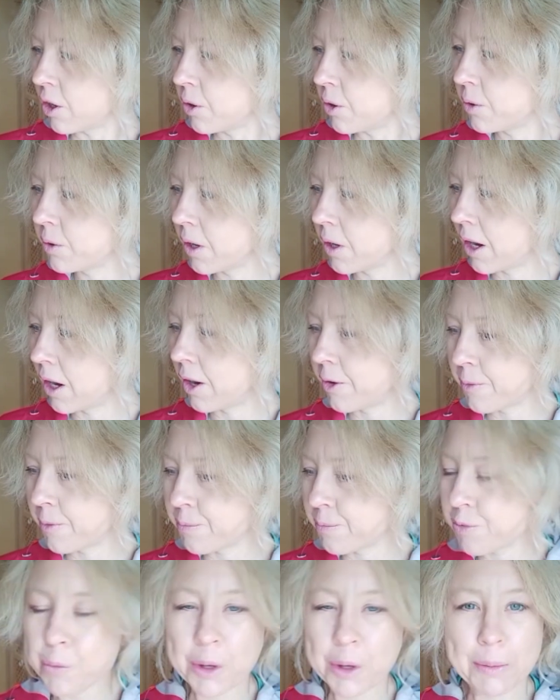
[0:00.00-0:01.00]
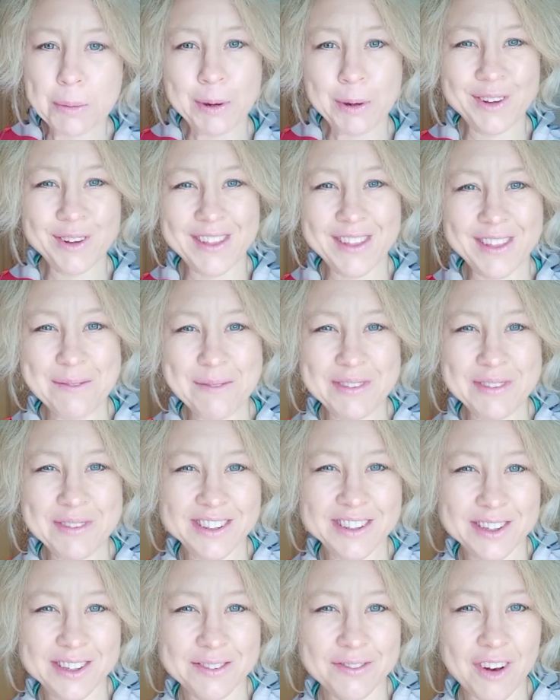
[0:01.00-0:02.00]
So we put
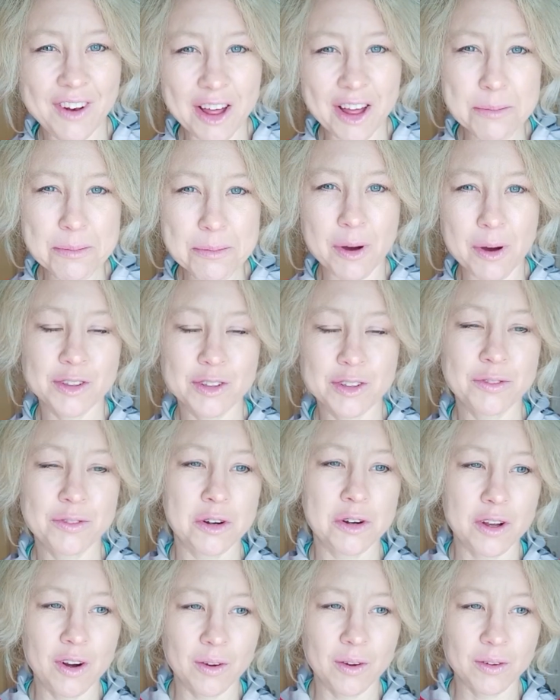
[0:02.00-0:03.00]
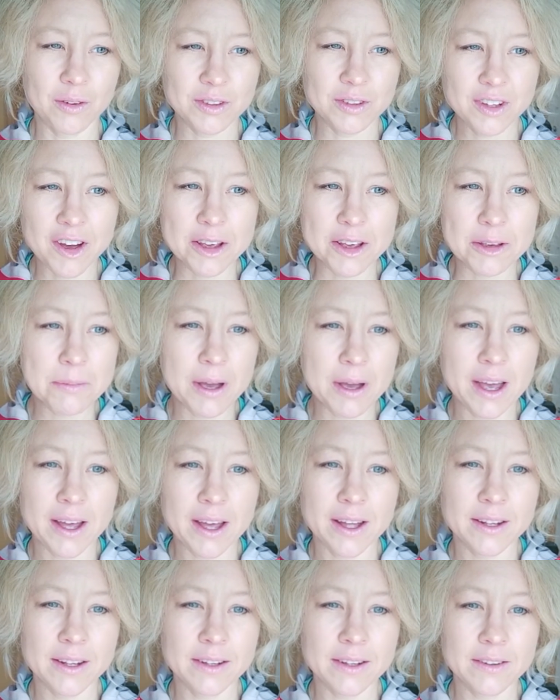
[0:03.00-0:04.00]
them in this flight box for a long
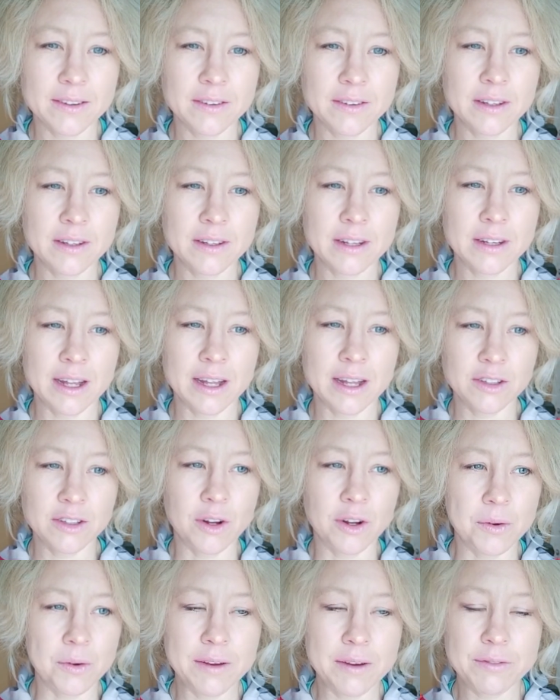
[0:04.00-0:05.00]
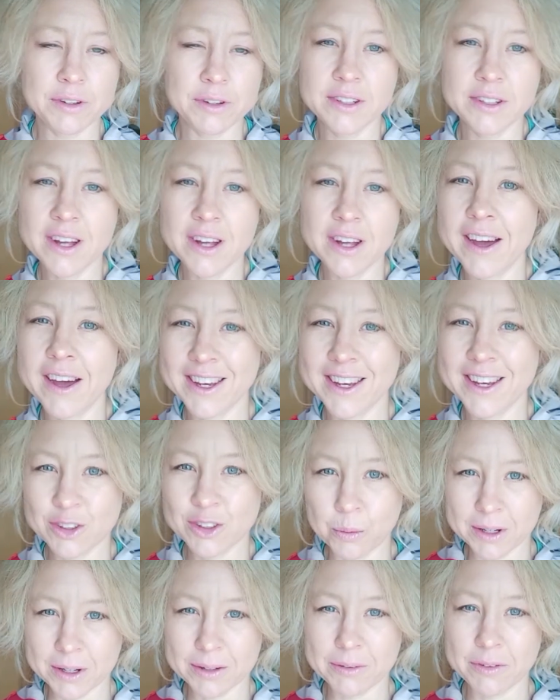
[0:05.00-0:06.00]
time, and, like, you know, every
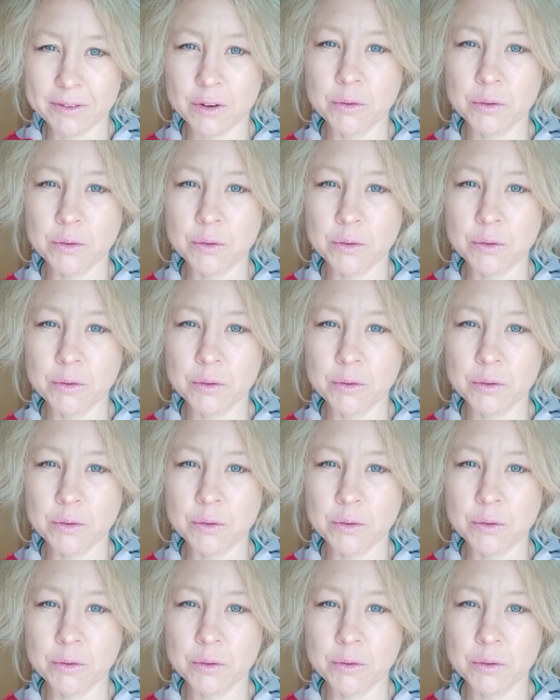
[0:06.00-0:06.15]
night or